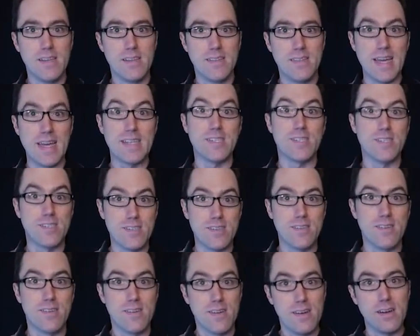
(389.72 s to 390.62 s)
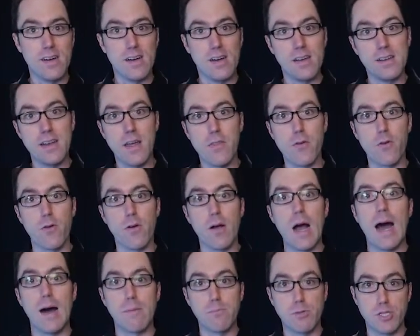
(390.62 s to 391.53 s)
that's another
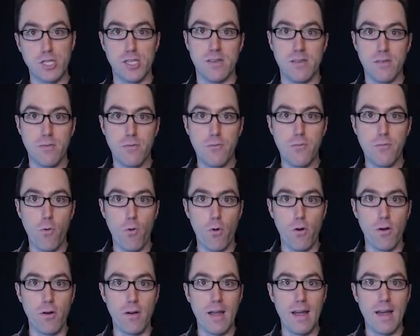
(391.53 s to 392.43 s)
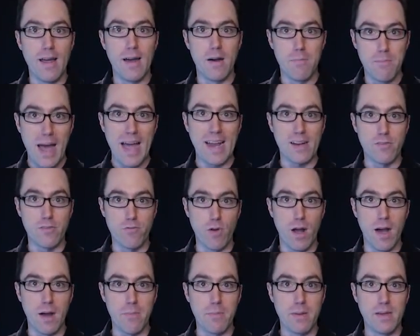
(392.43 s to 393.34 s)
option for a
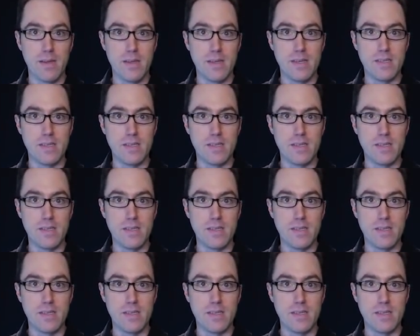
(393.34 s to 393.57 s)
backdrop,